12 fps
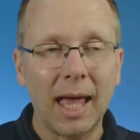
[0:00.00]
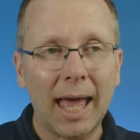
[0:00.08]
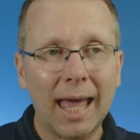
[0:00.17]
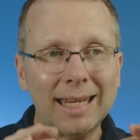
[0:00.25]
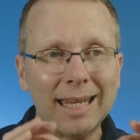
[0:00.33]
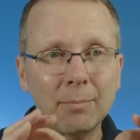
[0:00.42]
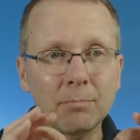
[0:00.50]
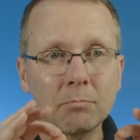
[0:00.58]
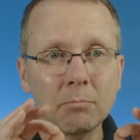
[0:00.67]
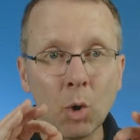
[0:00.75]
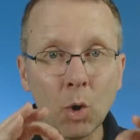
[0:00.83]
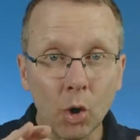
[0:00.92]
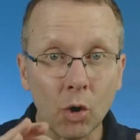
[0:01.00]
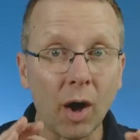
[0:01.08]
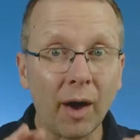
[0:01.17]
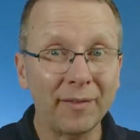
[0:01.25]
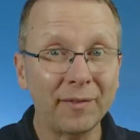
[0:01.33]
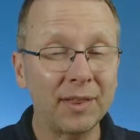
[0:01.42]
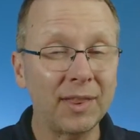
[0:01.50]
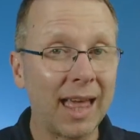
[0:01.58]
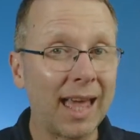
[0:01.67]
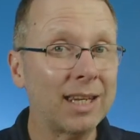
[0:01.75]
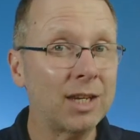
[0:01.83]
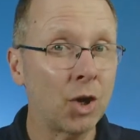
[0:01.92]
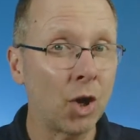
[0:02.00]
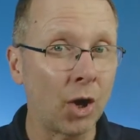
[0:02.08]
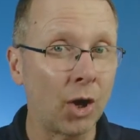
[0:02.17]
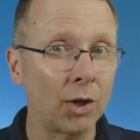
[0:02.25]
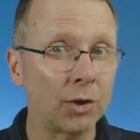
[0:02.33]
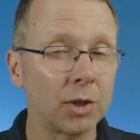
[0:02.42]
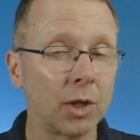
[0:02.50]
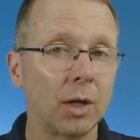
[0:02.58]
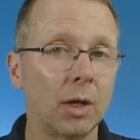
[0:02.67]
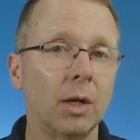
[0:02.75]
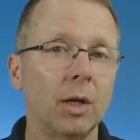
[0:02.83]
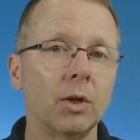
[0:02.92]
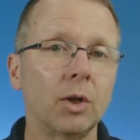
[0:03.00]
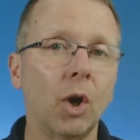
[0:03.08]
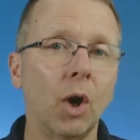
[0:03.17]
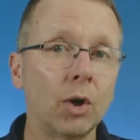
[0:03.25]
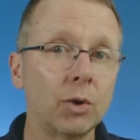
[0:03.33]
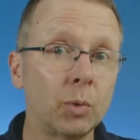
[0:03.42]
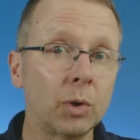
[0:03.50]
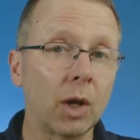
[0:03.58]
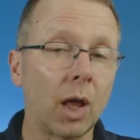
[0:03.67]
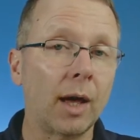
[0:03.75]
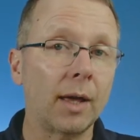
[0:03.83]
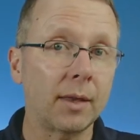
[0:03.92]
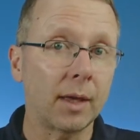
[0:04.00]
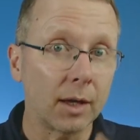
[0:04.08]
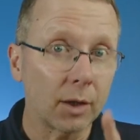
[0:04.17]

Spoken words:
And more often than not, God will either